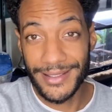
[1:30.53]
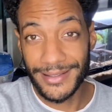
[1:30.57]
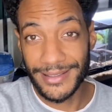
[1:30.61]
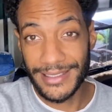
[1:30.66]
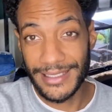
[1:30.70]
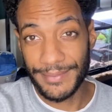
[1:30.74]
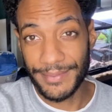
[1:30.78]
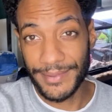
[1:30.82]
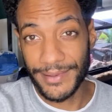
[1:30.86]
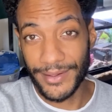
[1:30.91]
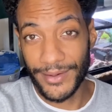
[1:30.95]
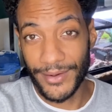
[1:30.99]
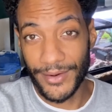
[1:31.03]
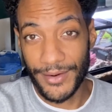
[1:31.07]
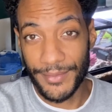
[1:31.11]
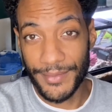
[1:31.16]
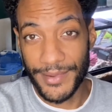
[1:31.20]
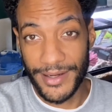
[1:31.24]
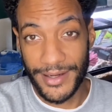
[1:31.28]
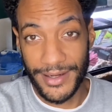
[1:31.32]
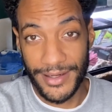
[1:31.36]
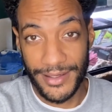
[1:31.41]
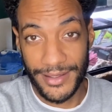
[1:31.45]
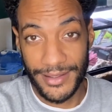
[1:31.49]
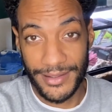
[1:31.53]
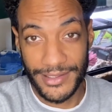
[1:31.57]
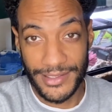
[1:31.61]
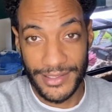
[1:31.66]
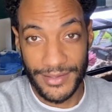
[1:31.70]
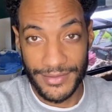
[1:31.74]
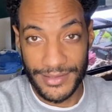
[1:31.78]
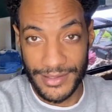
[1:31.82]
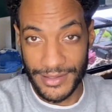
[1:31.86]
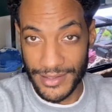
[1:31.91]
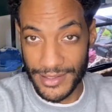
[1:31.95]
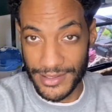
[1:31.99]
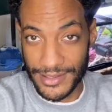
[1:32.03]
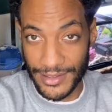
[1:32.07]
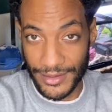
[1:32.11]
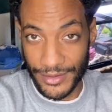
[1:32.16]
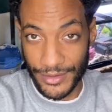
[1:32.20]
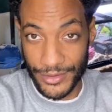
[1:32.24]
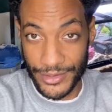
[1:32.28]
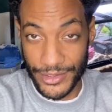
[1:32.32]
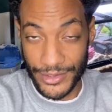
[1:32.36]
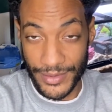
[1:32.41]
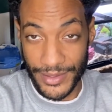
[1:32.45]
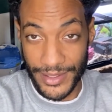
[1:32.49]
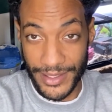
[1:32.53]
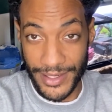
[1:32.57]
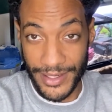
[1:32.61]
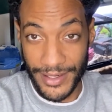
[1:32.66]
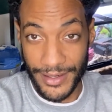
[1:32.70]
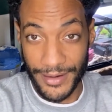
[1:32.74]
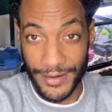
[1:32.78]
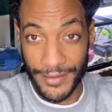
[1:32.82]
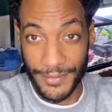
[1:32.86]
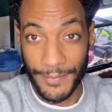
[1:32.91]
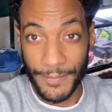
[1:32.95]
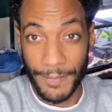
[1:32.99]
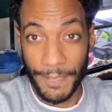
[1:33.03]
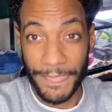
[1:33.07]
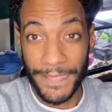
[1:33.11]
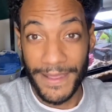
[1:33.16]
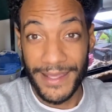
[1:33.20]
keeping her humidity. She lives in this enclosure right here.